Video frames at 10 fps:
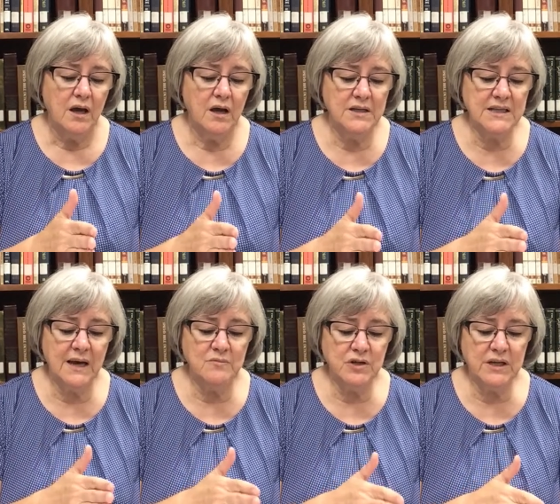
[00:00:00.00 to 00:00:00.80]
a
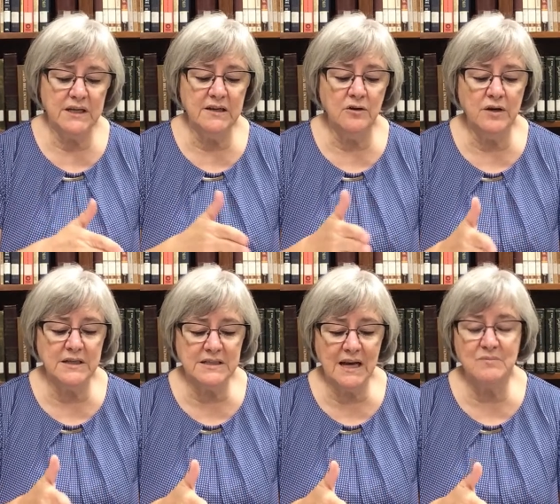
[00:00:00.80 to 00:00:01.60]
time to kill,
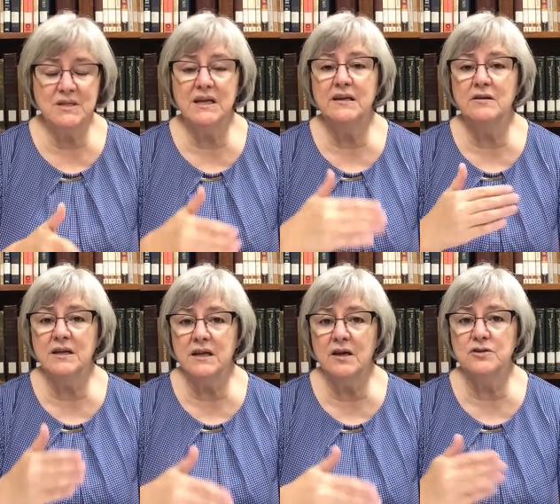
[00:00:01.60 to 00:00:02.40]
and a time to heal,
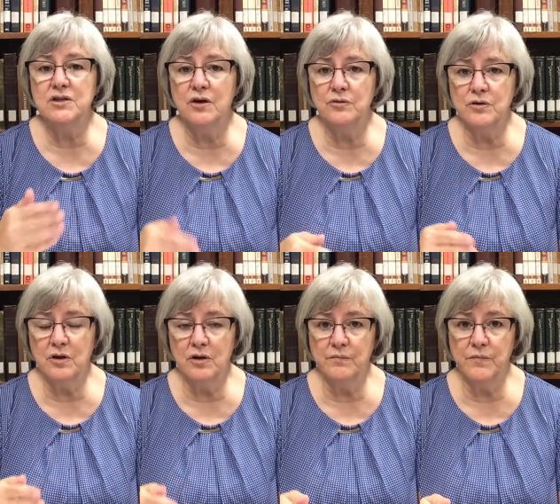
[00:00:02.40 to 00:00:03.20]
and it goes on
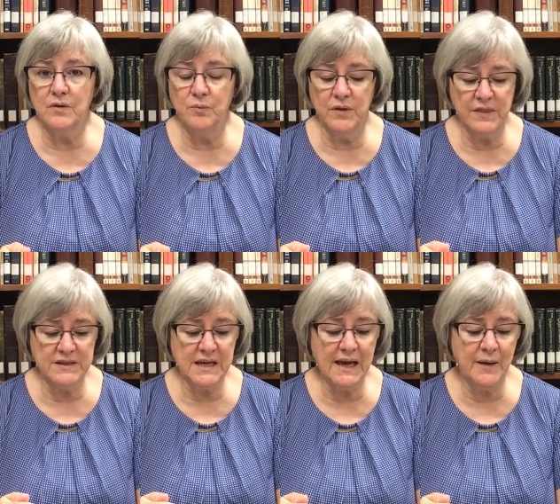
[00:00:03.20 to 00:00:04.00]
and on with the
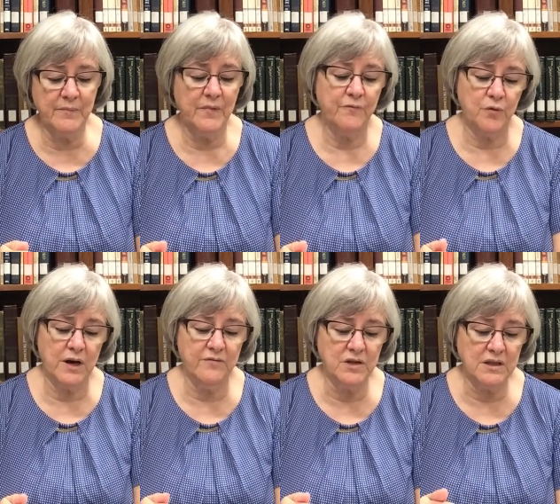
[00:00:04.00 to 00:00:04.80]
time for
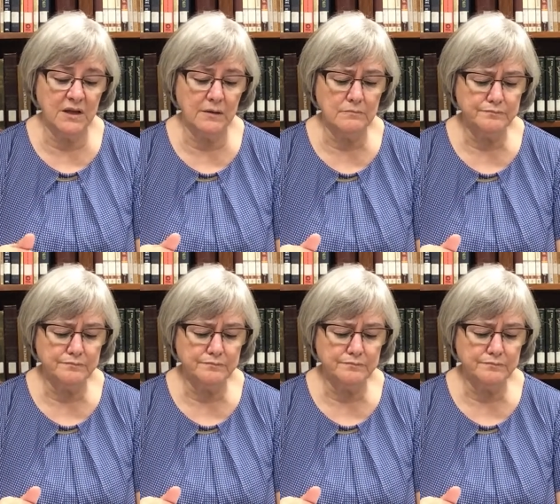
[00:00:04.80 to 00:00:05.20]
everything.